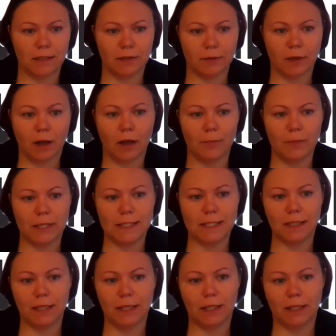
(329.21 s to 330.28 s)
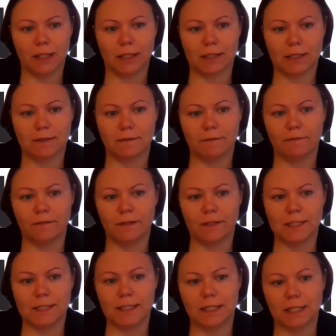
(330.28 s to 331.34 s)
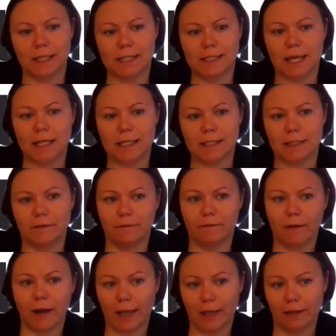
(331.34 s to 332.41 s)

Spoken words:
owning and unification